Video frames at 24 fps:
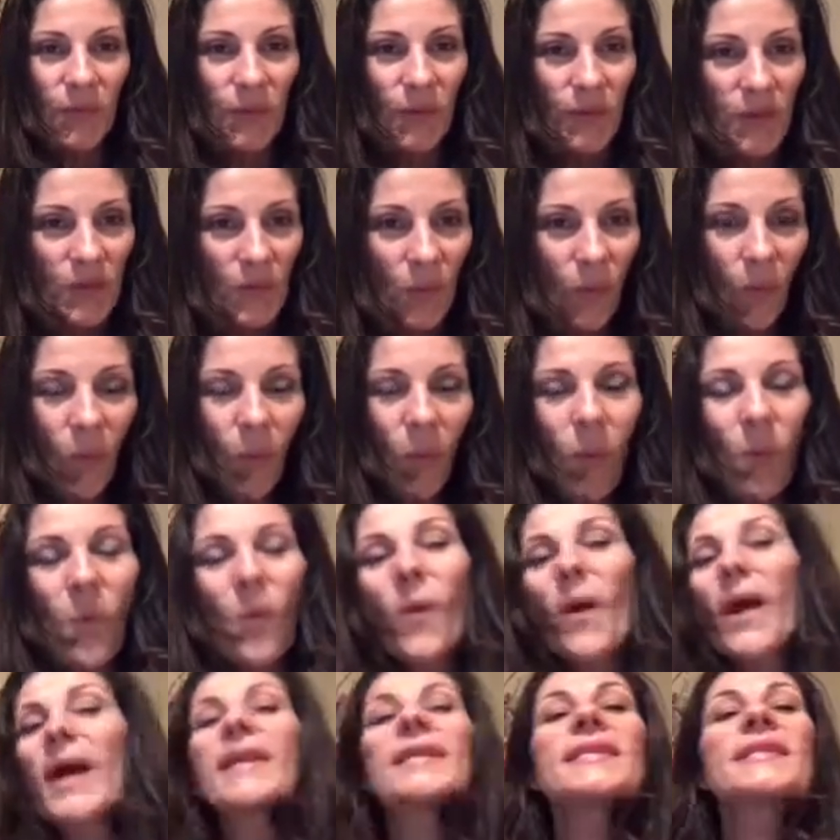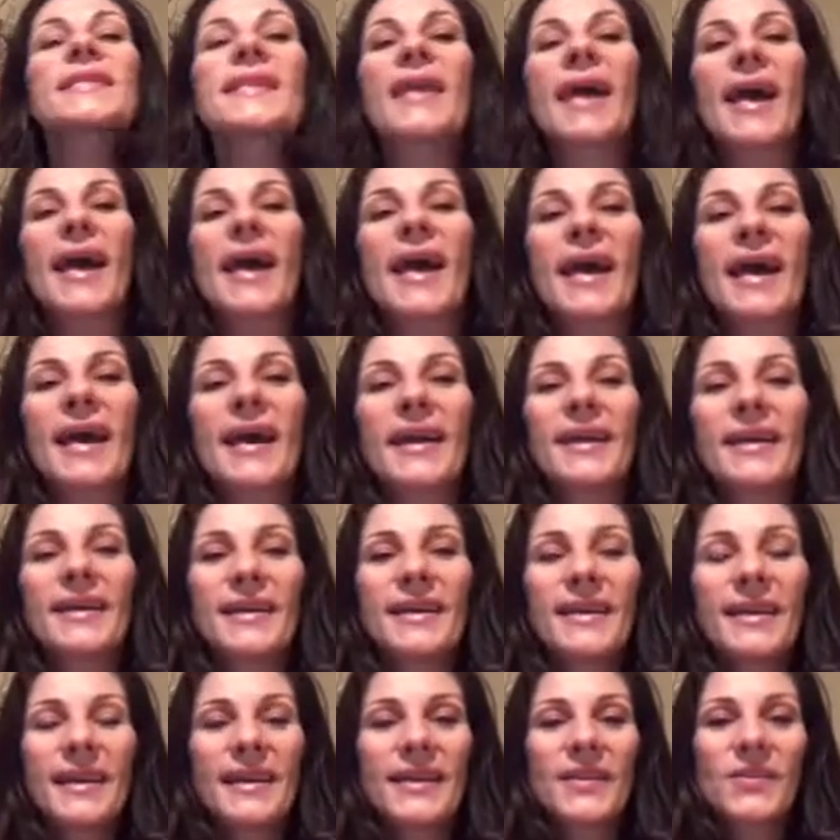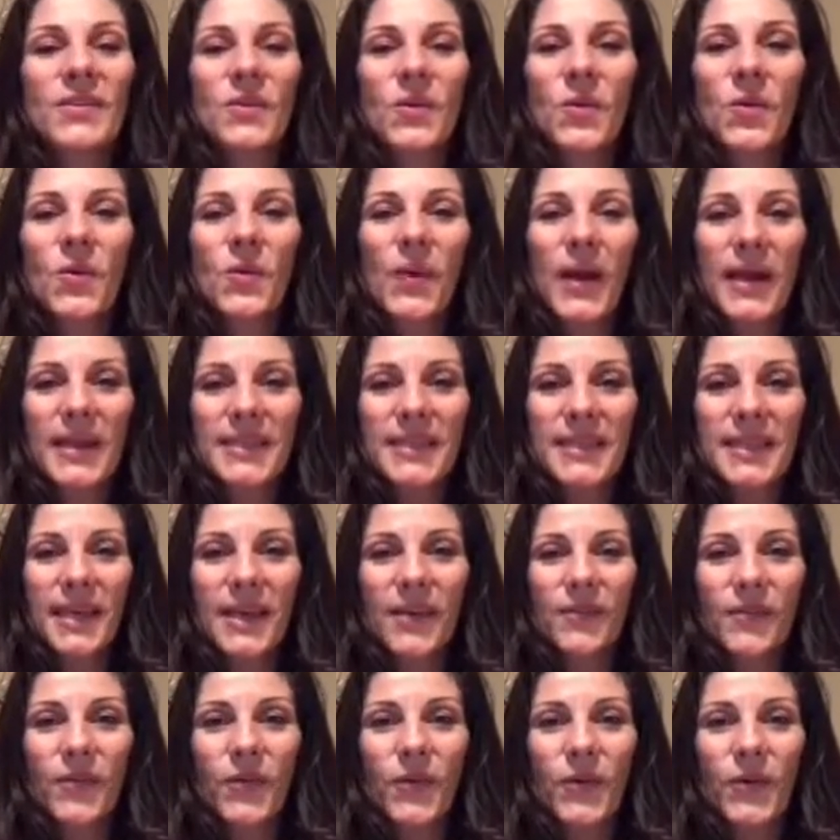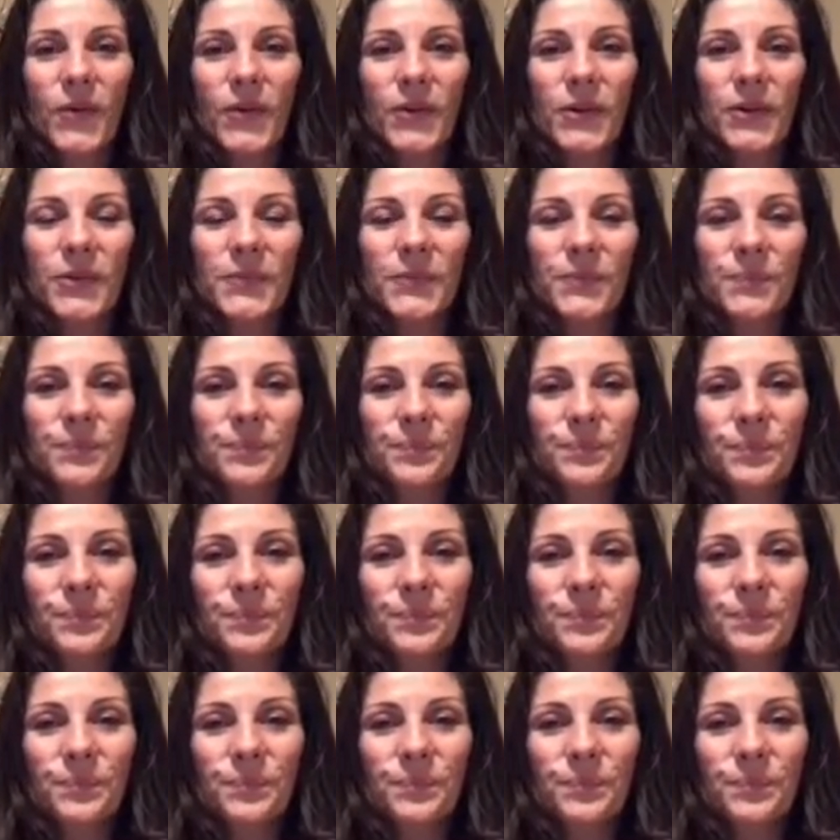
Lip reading: It's always there, is always there for you.